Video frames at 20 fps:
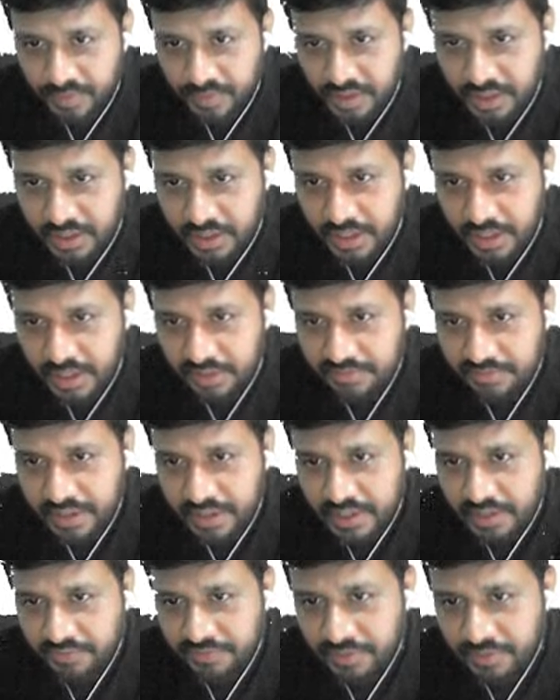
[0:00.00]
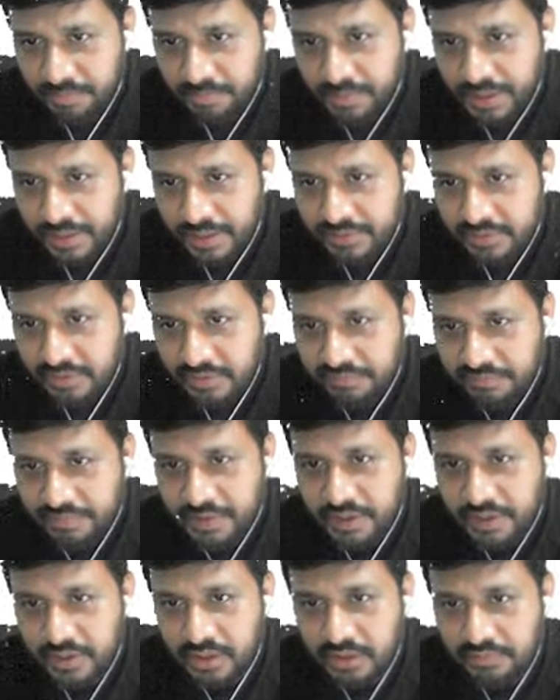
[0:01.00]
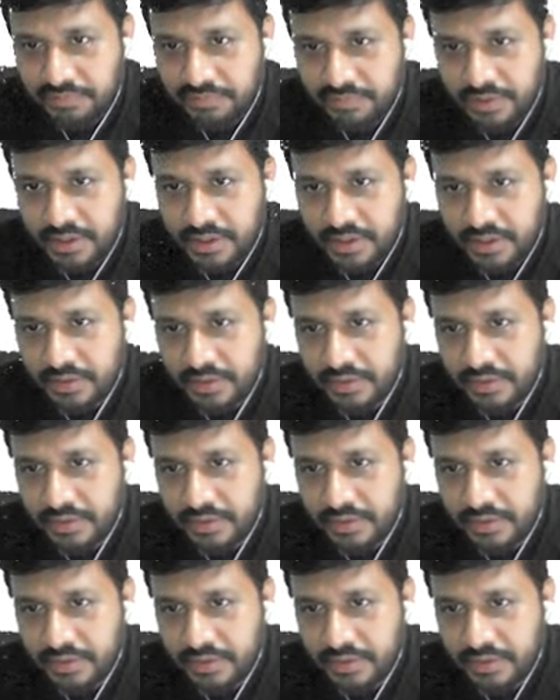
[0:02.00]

k varying from minus infinite to infinite,